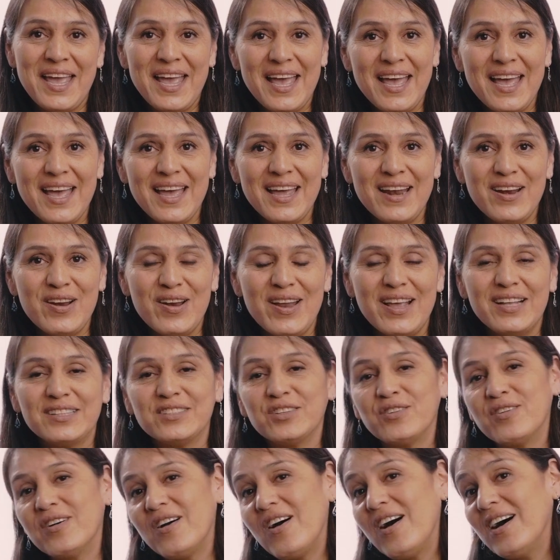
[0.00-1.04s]
and it's
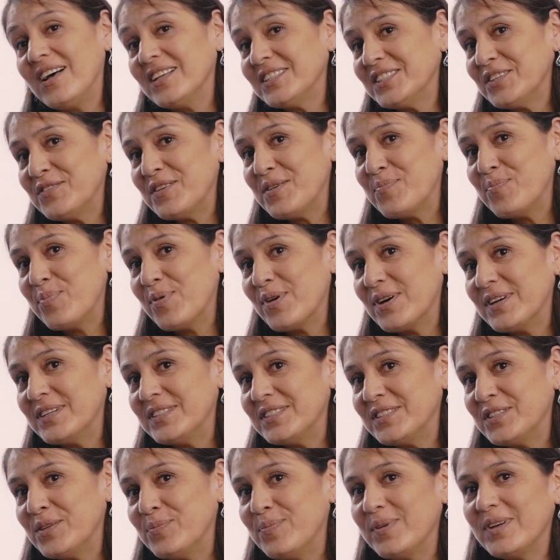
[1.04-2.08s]
also
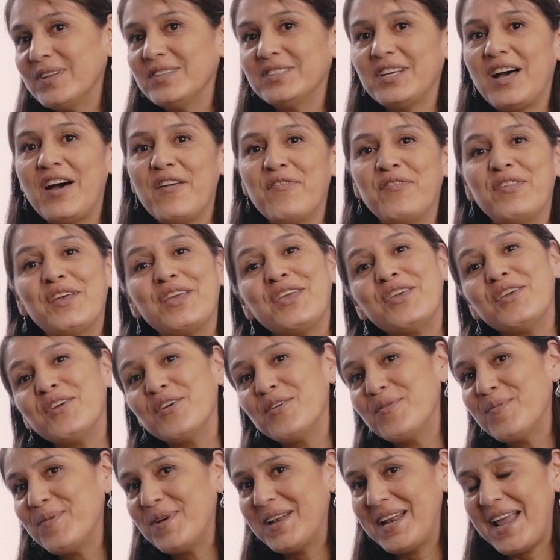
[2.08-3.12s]
important to build off the
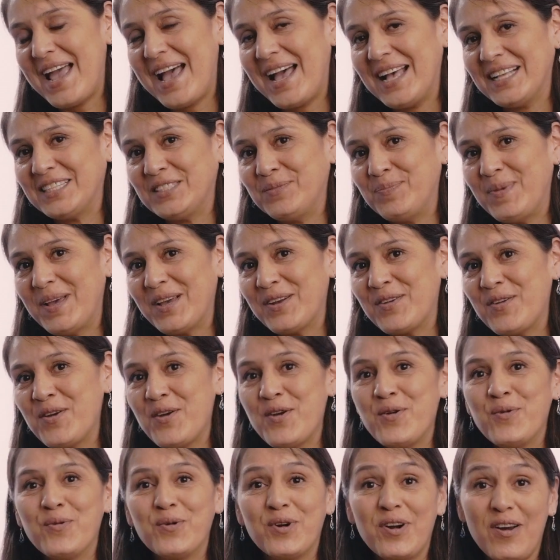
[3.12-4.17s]
human aspect.
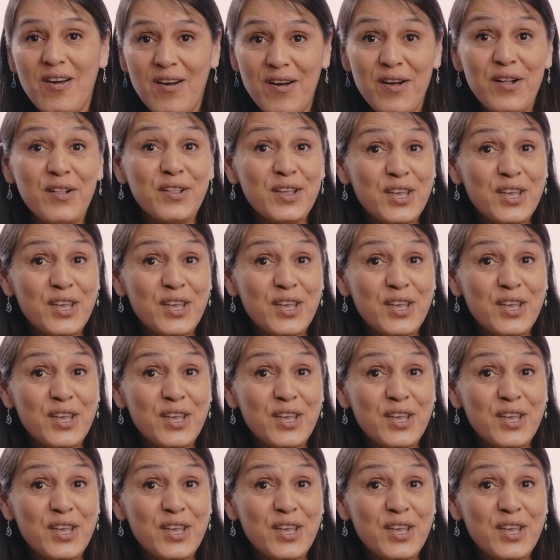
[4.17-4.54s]
We're all